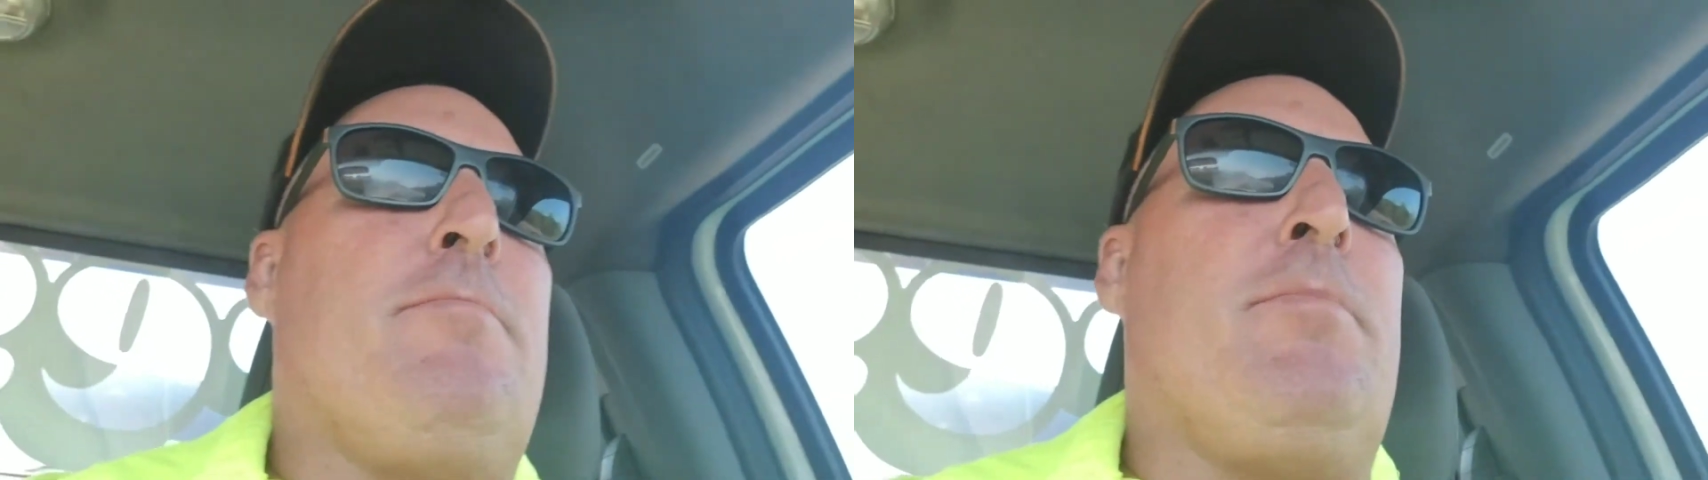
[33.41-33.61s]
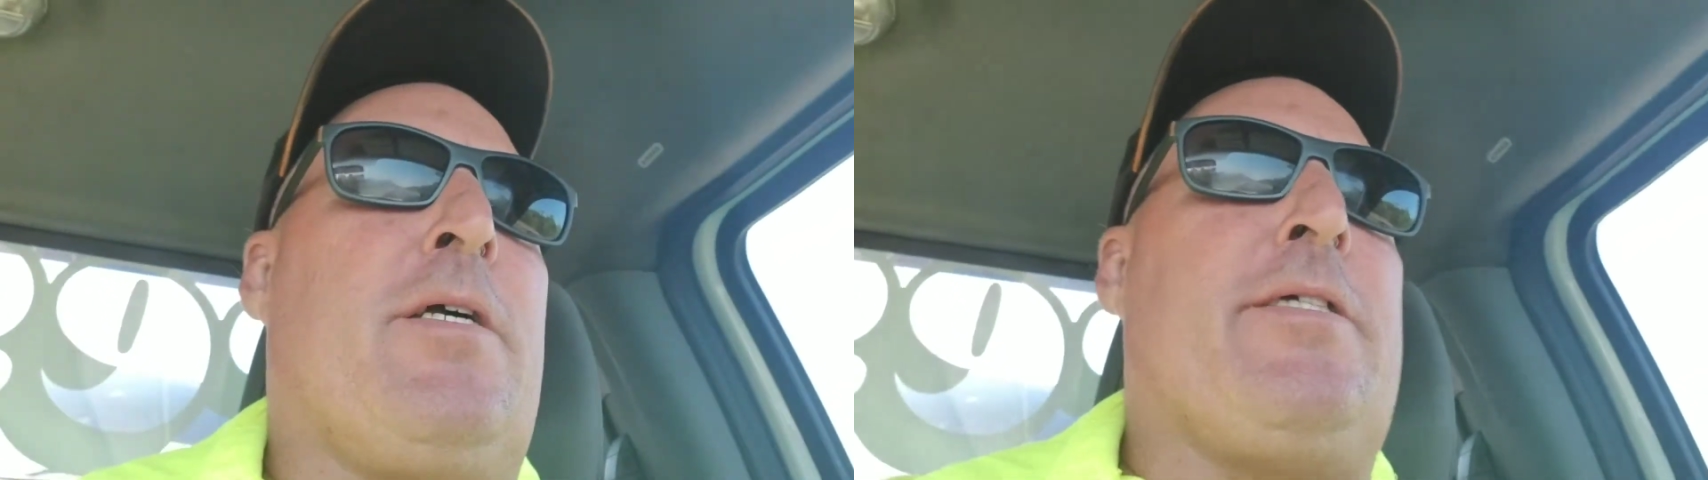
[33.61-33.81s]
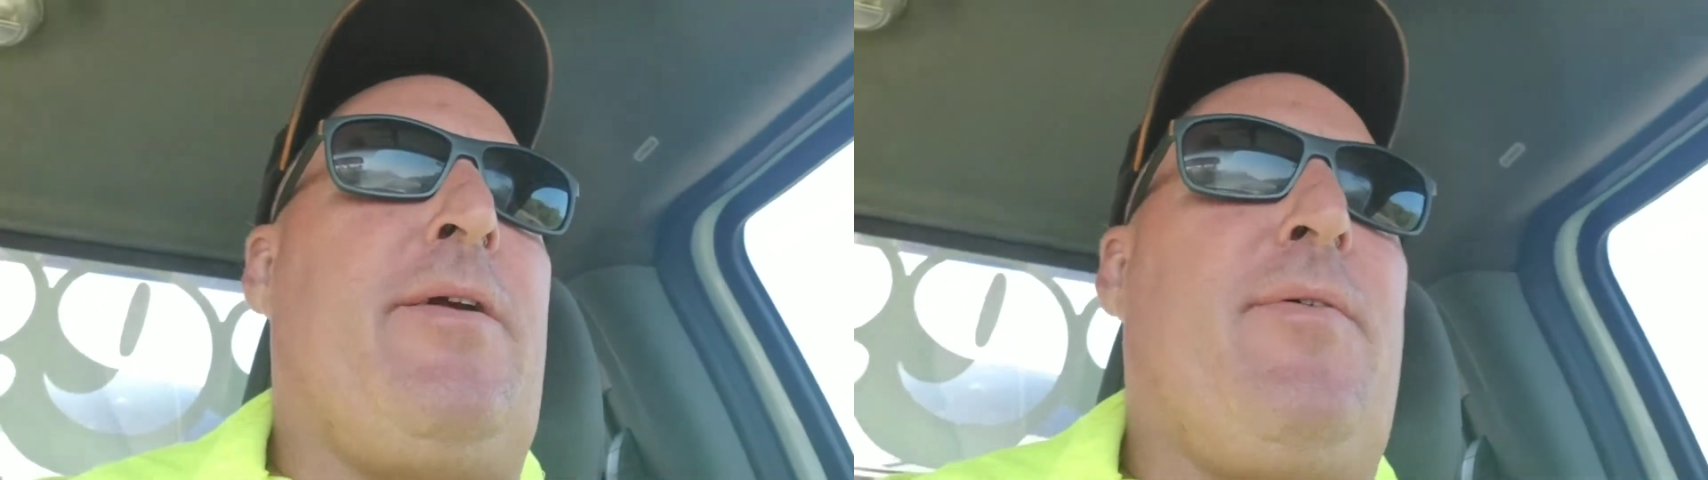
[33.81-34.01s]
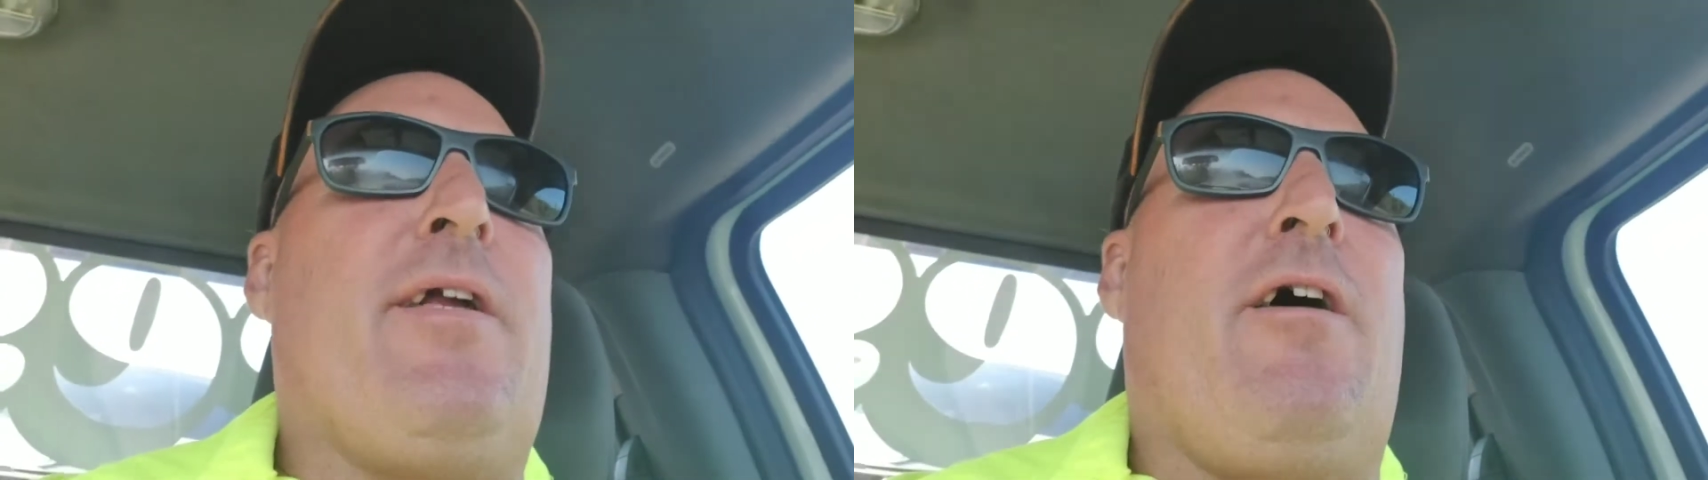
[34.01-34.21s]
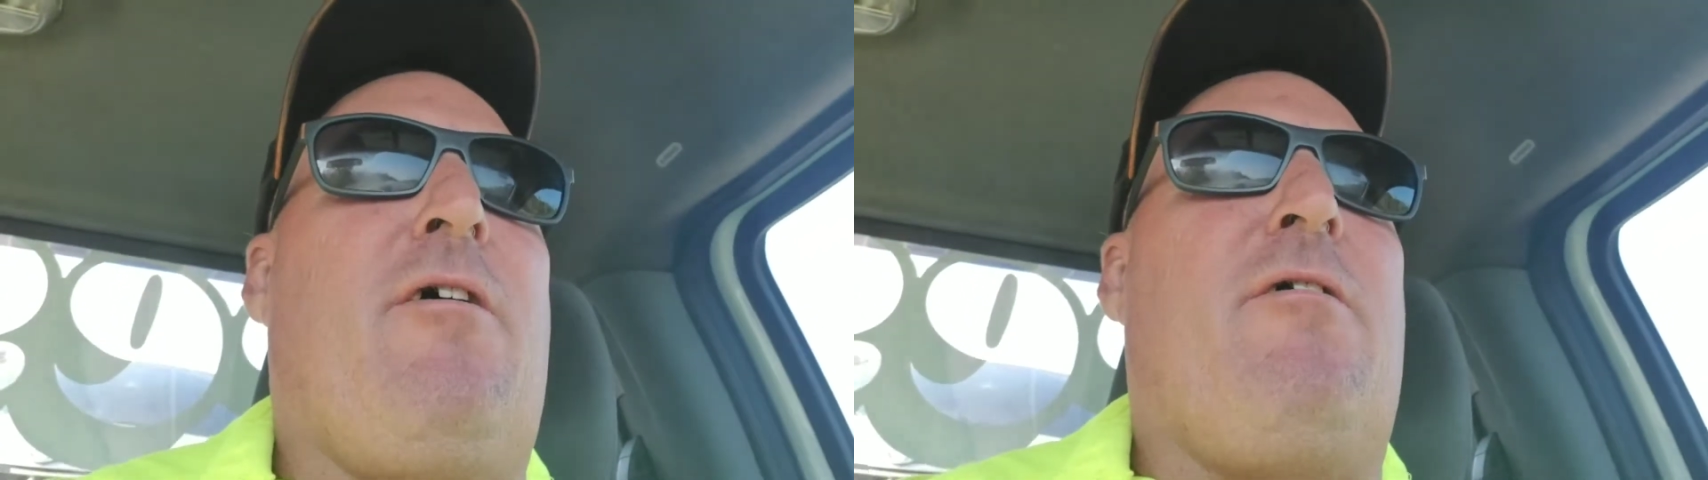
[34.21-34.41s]
because every
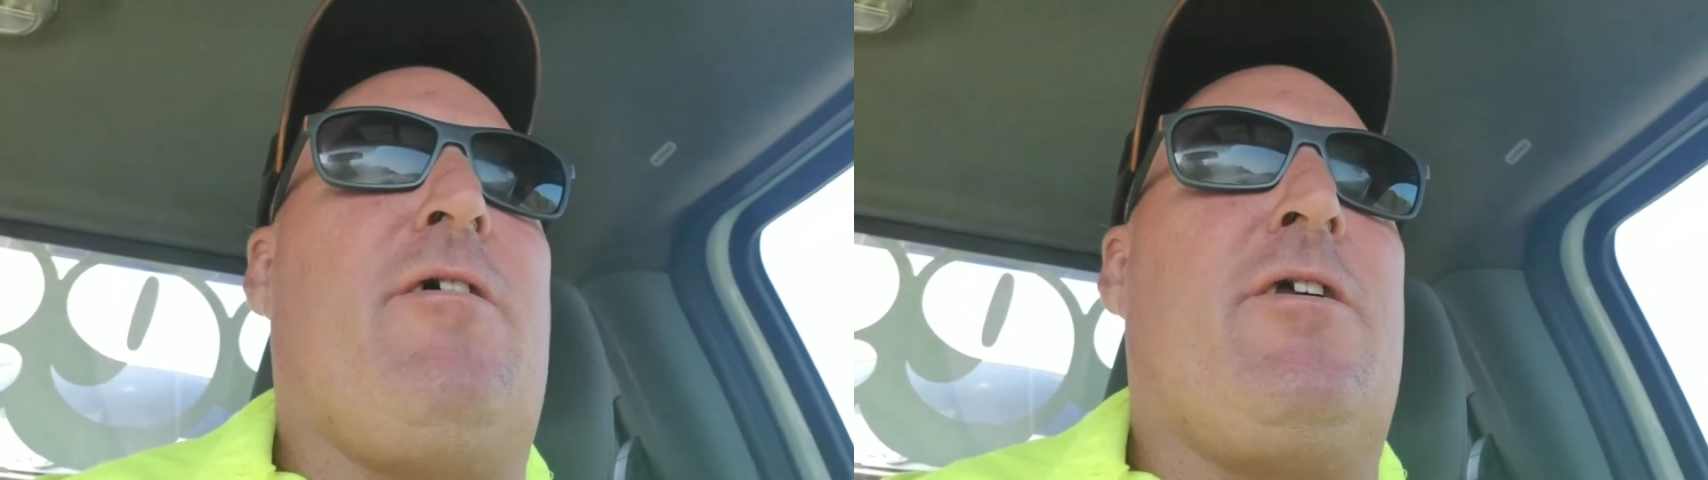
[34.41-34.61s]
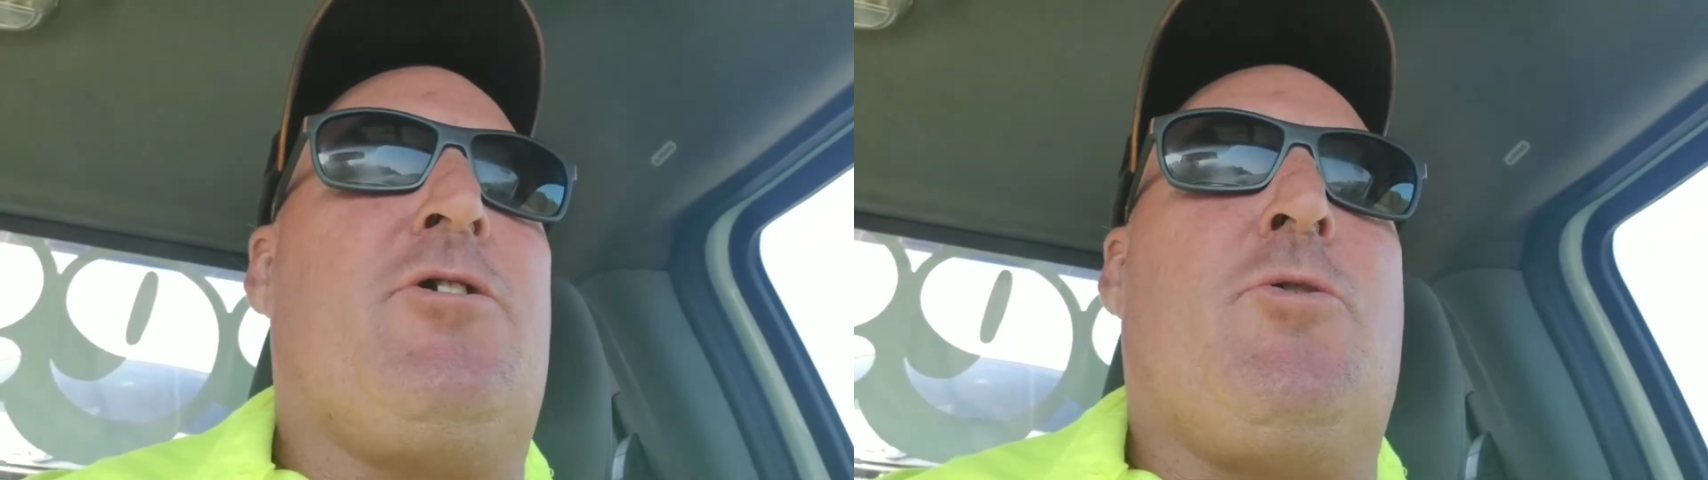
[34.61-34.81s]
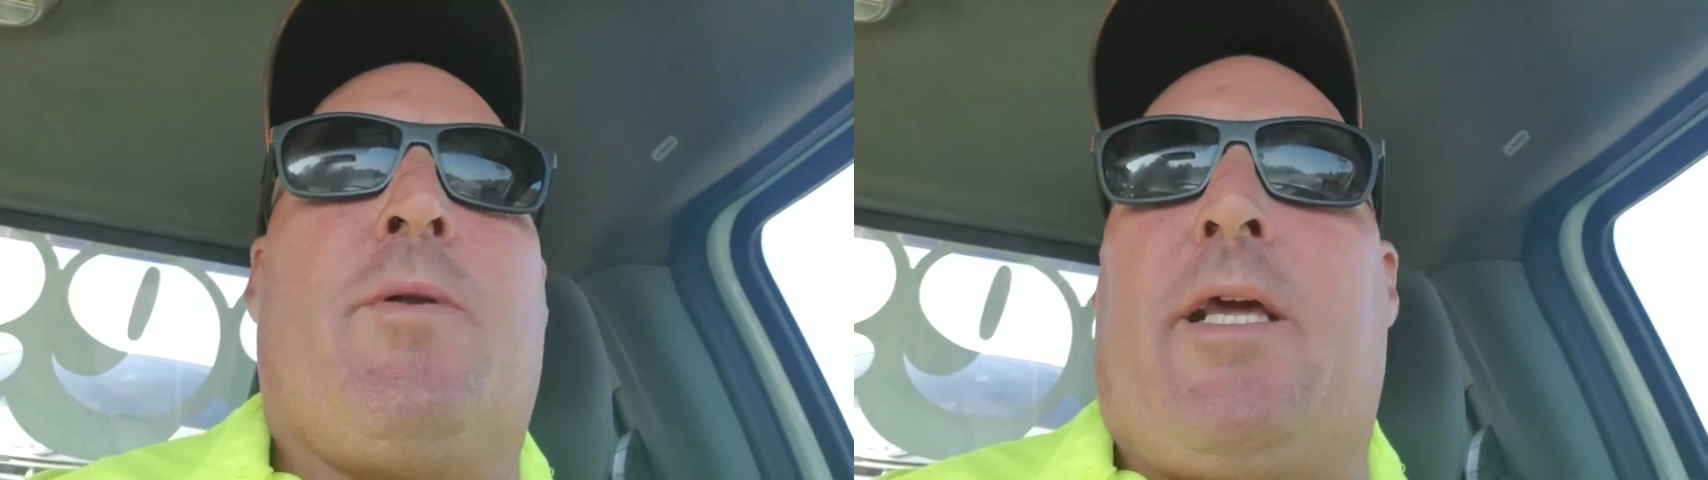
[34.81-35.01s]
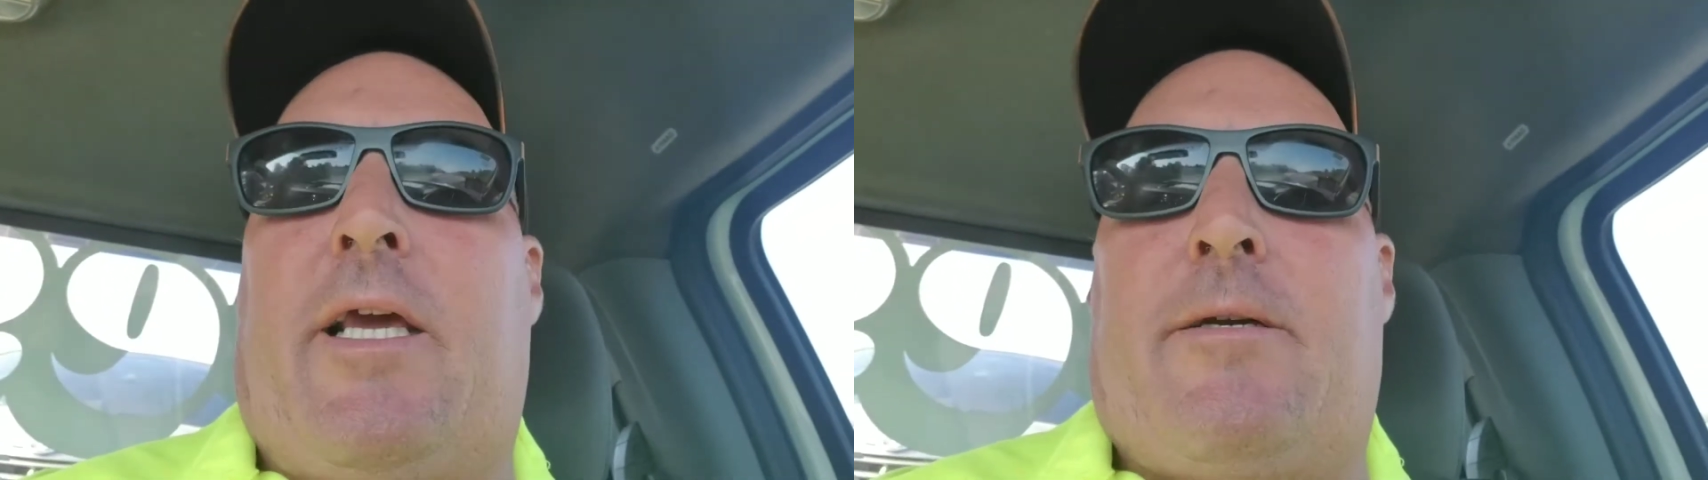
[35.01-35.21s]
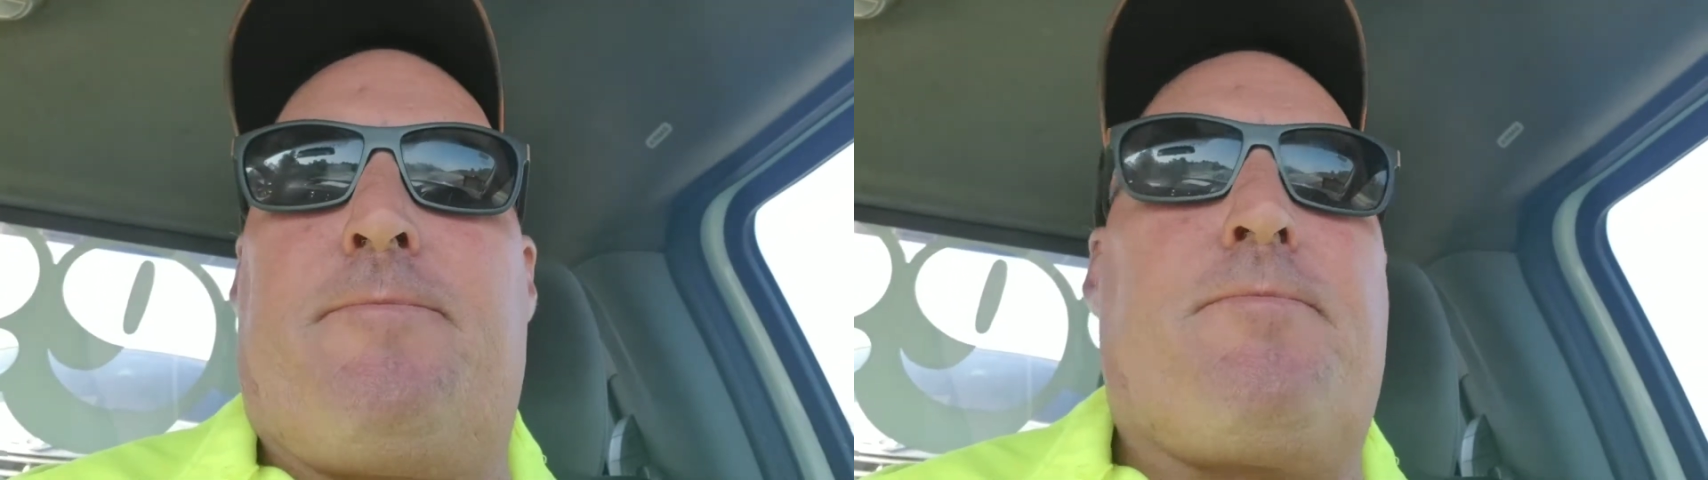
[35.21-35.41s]
call is unique.